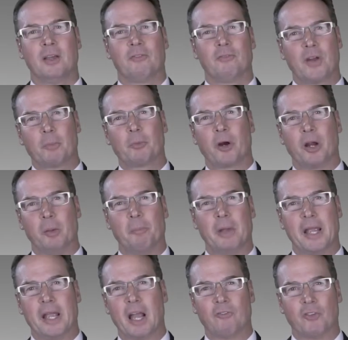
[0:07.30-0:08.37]
February
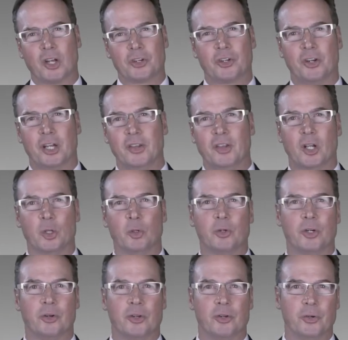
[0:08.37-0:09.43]
may have ushered in the
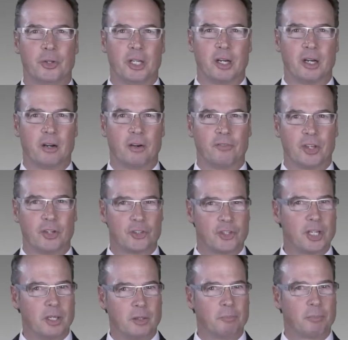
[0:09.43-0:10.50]
Lunar New Year of the
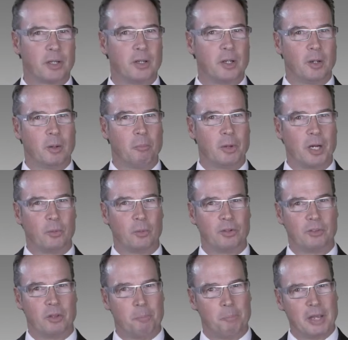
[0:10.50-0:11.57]
sheep, but it
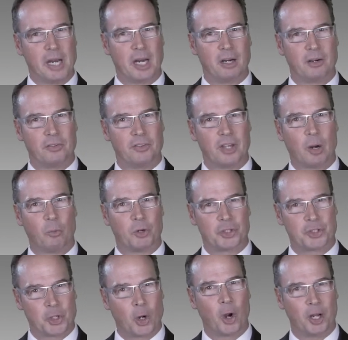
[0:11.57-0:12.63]
was the bears that were
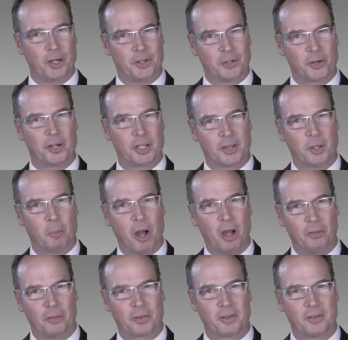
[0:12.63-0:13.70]
shown during the
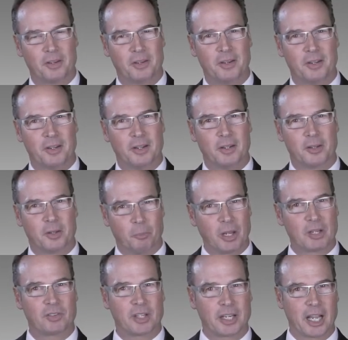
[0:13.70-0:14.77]
month.
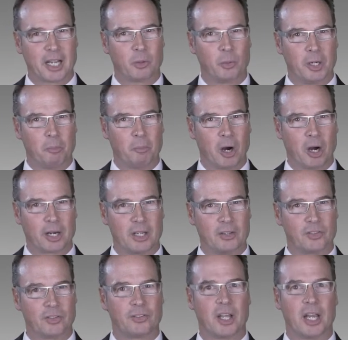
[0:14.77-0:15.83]
Domestic equity
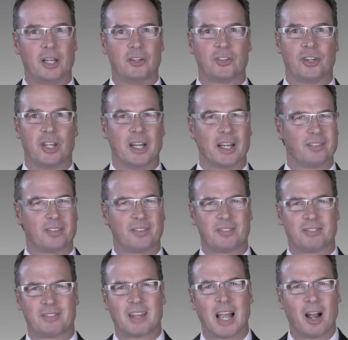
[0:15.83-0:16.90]
markets staged an
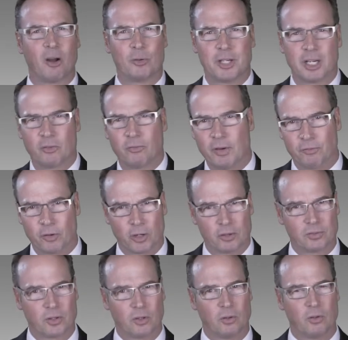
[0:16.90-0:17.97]
astounding
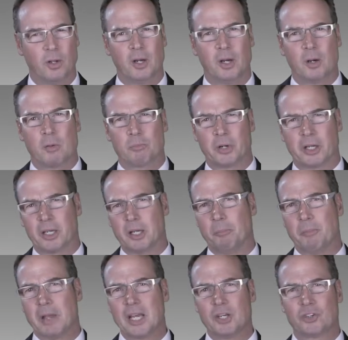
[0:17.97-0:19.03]
reversal,
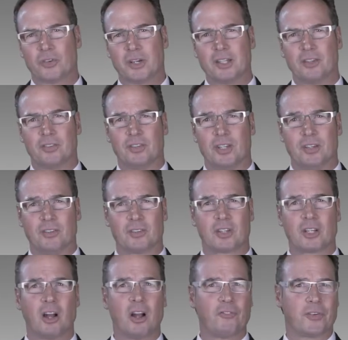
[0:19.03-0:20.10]
bringing major indices
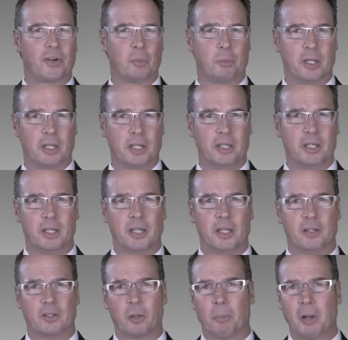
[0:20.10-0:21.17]
comfortably
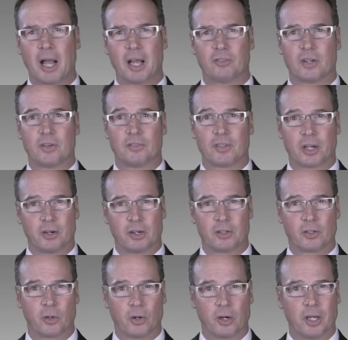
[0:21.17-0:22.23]
into positive
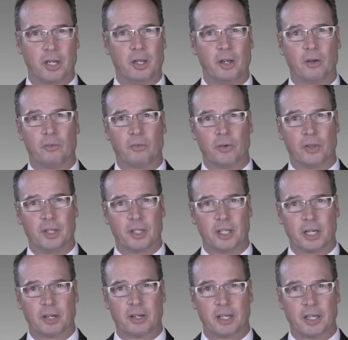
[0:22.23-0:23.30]
territory for the
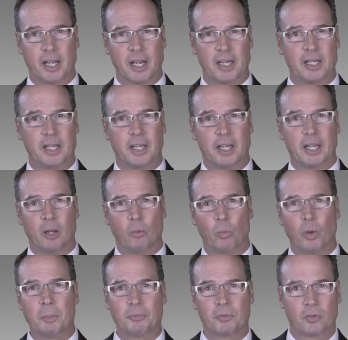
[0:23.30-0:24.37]
year to date
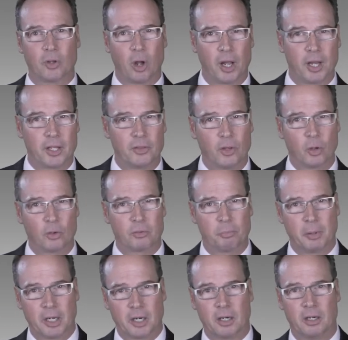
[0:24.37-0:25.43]
and whipsawing those
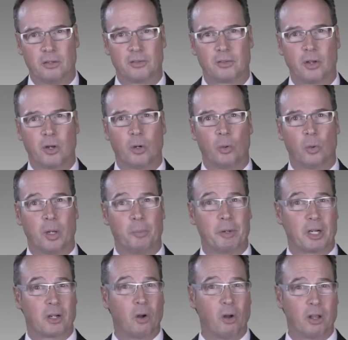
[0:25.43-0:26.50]
bears who had
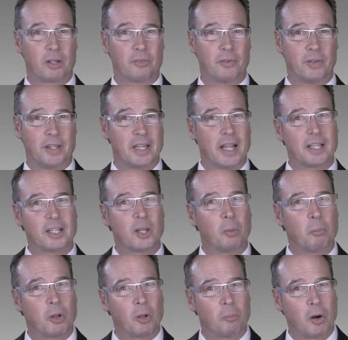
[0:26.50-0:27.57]
been calling for the end of
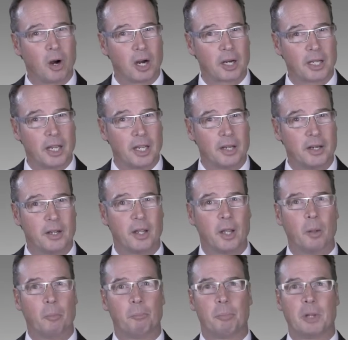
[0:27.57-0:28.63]
the bull market
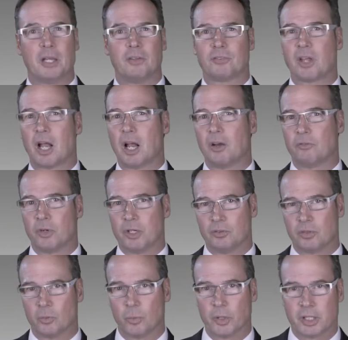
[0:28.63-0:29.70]
based on
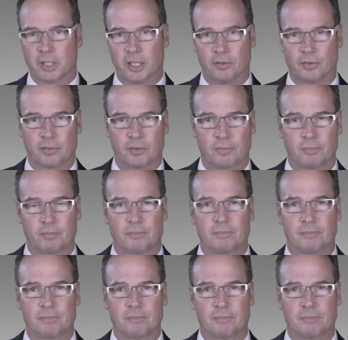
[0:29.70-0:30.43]
recent weakness.